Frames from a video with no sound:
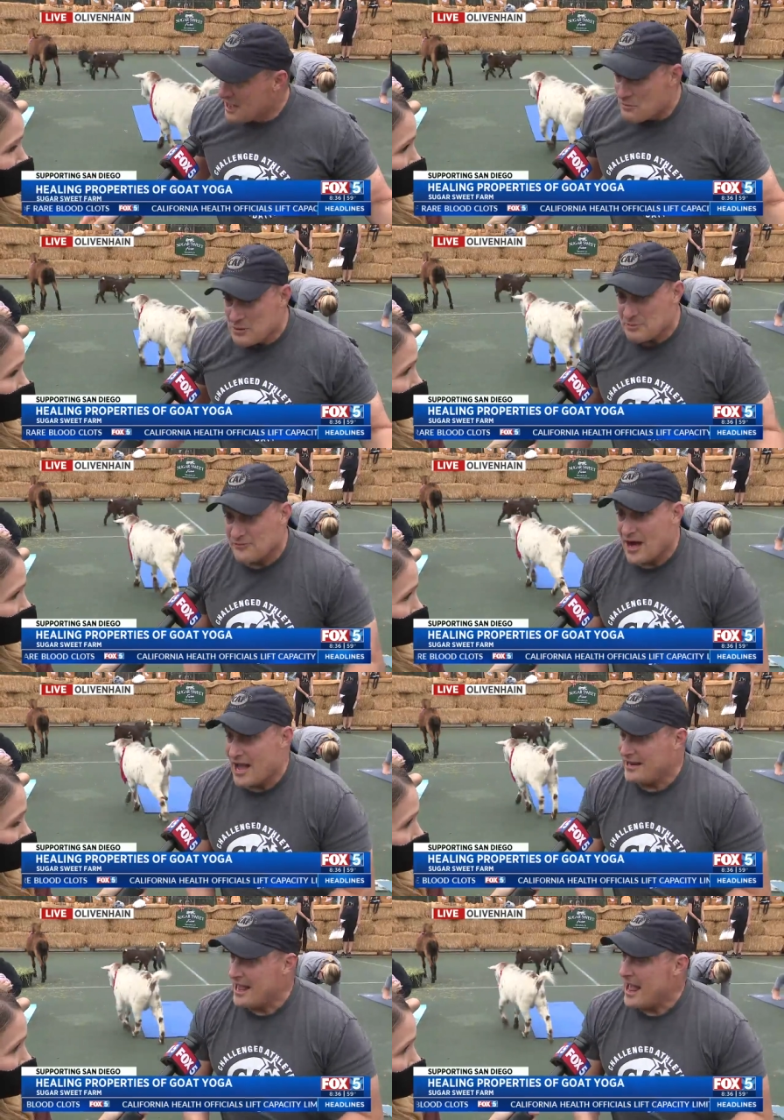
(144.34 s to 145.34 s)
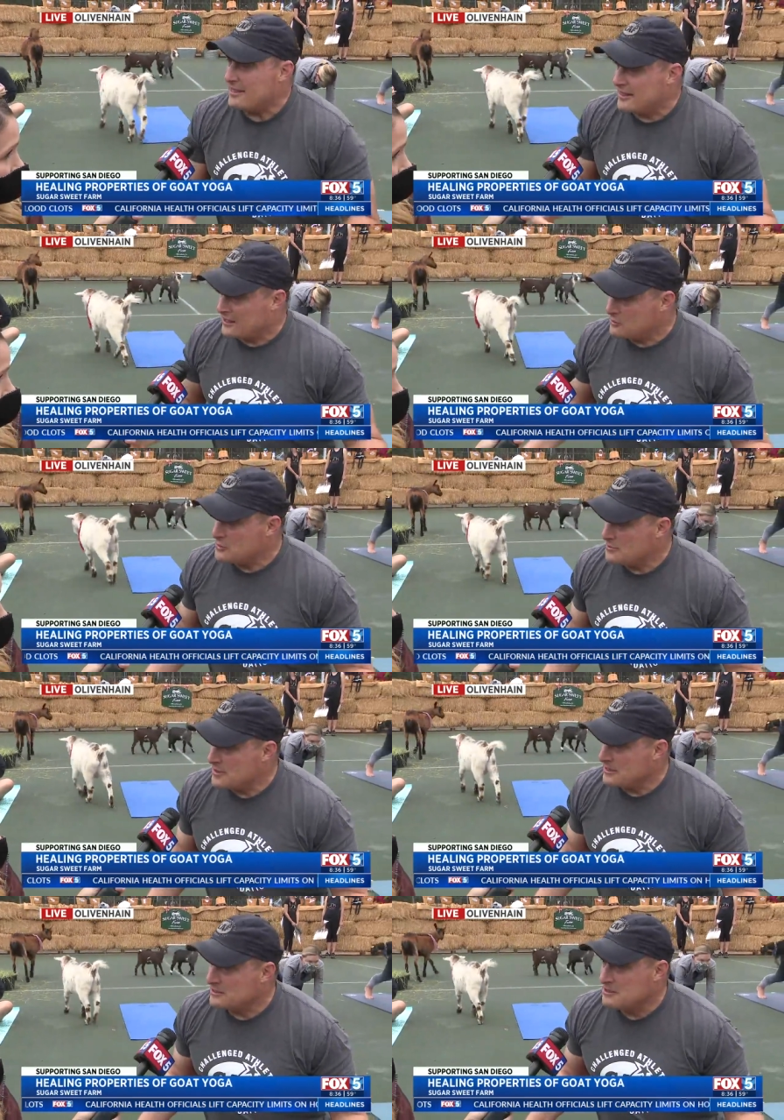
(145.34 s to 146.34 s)
We provide athletic
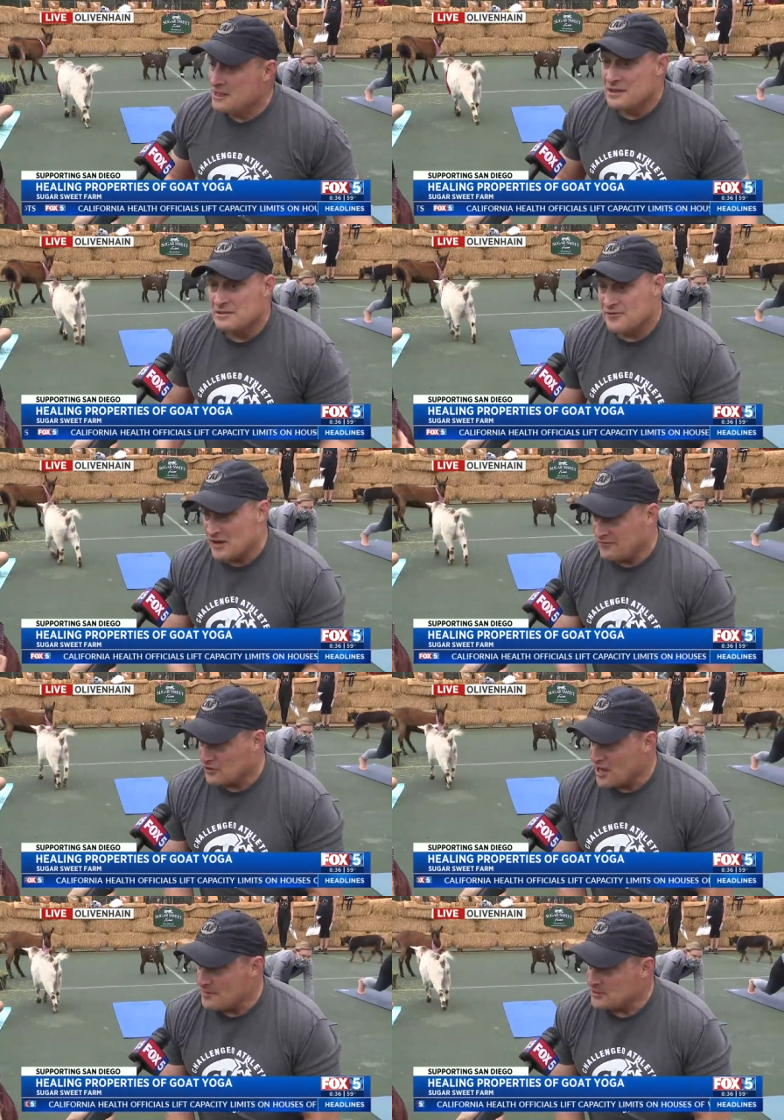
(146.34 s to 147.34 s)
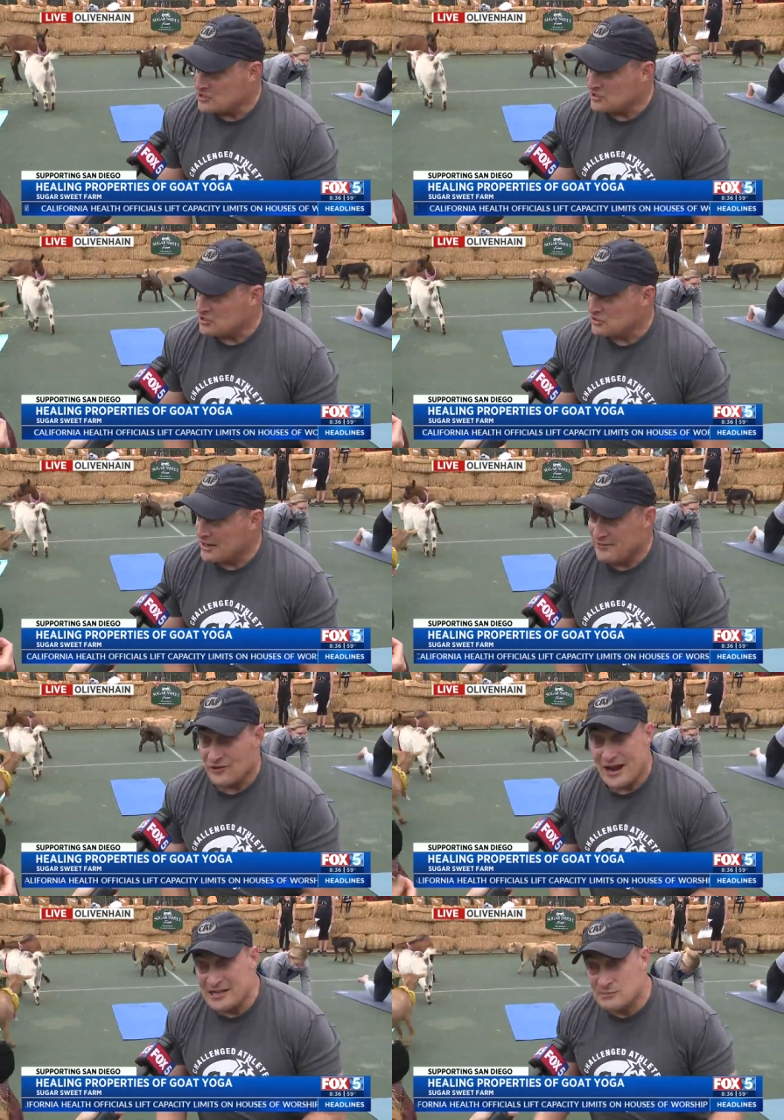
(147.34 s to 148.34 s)
equipment, funding for competition and training
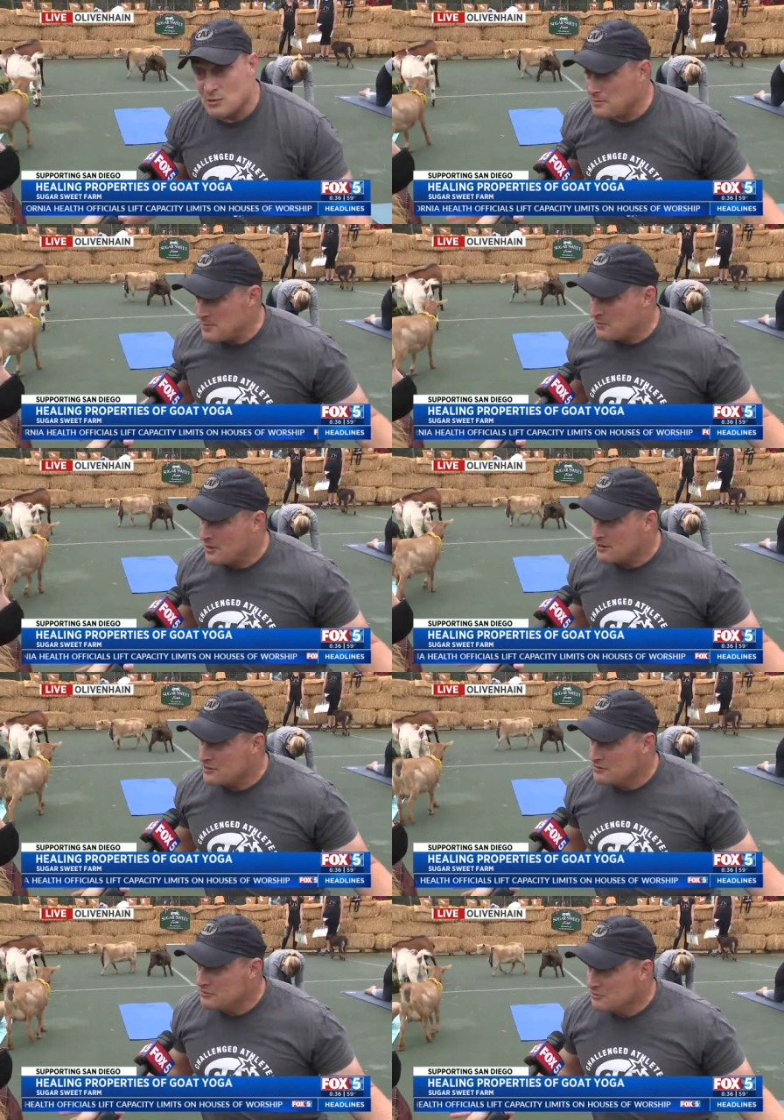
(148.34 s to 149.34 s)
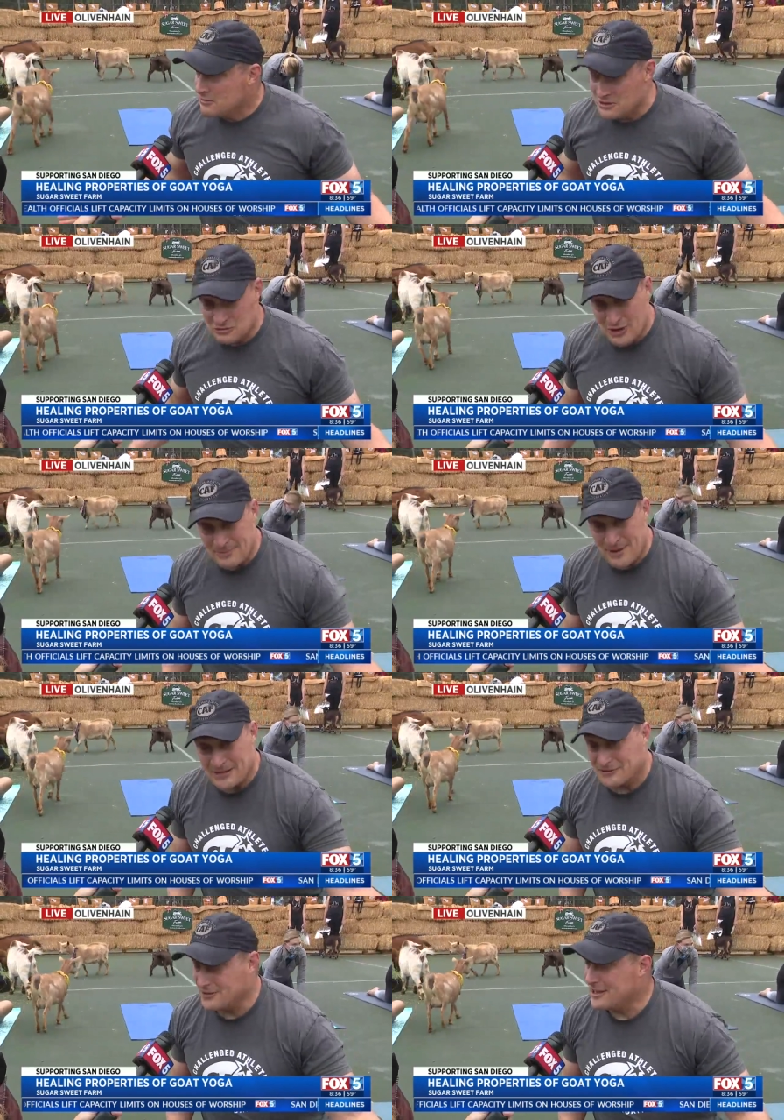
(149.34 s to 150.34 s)
for any sport people want to do, whether it's riding
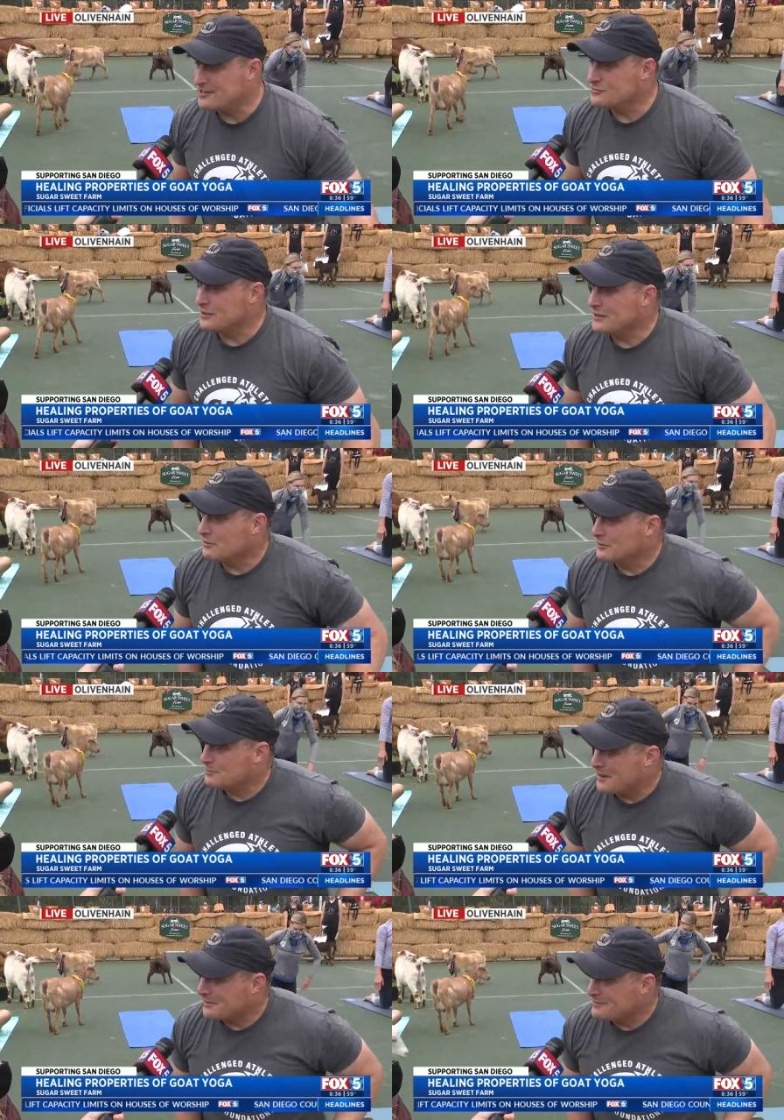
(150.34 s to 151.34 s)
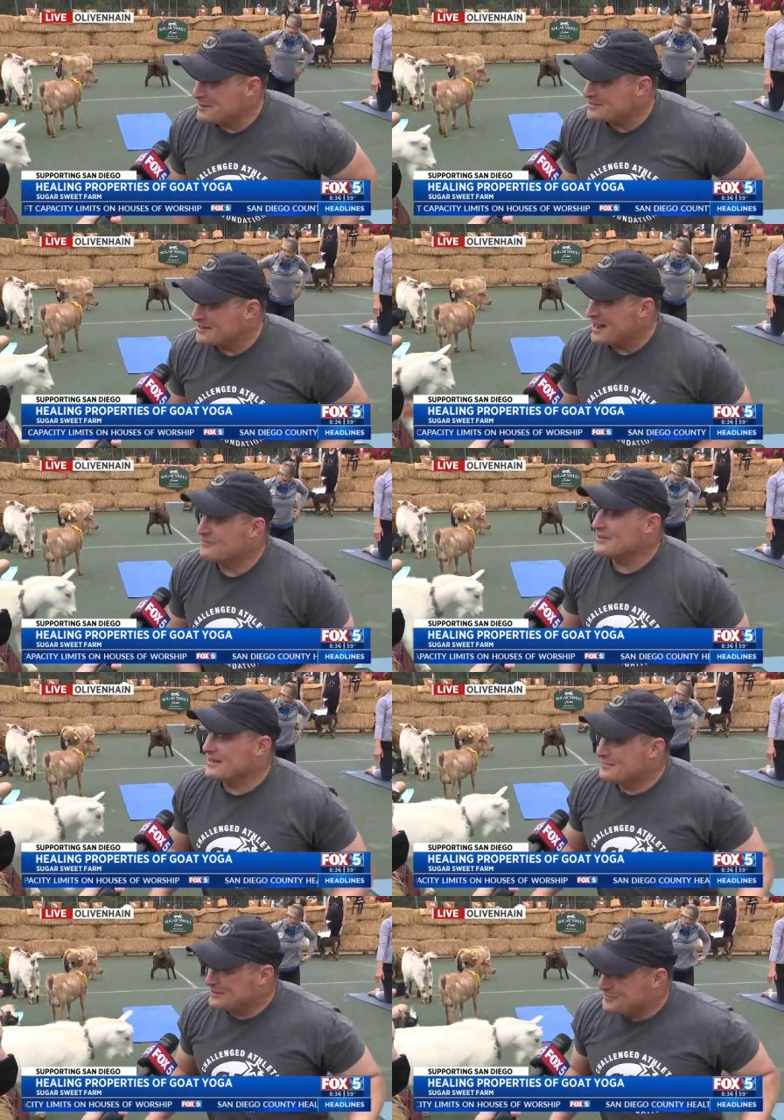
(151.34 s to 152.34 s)
bikes to the kids, winning gold at the Paralympics, and
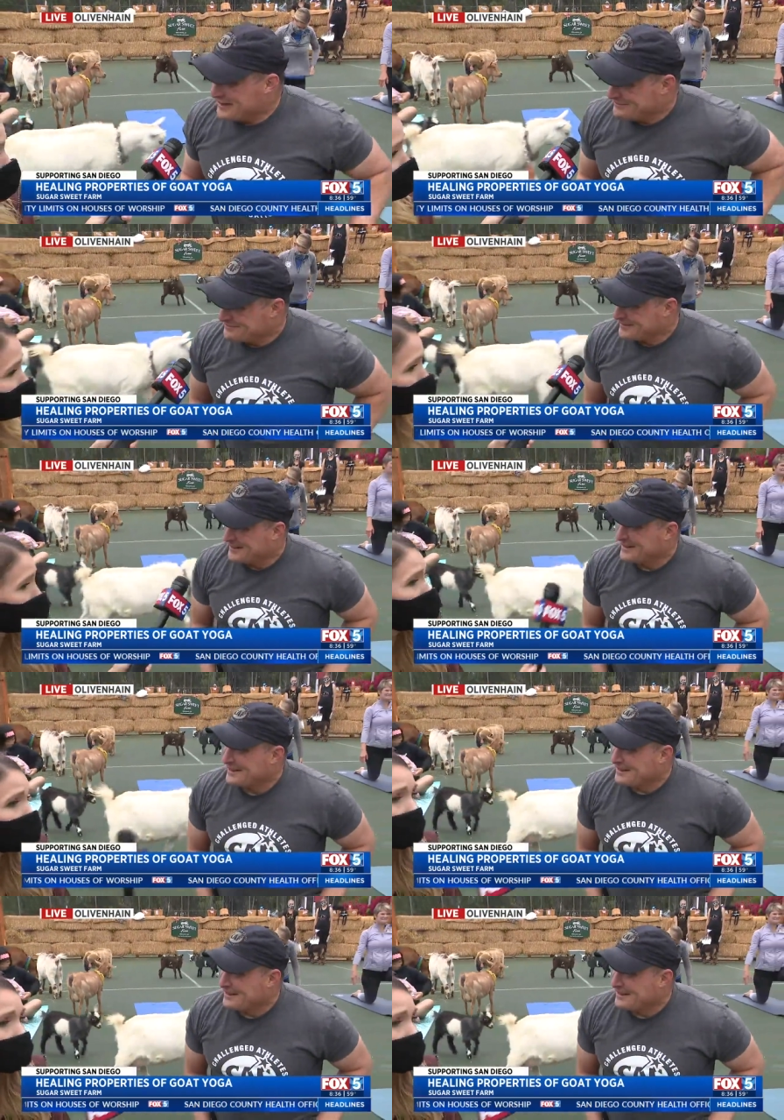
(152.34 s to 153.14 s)
everything in between. Yeah, would you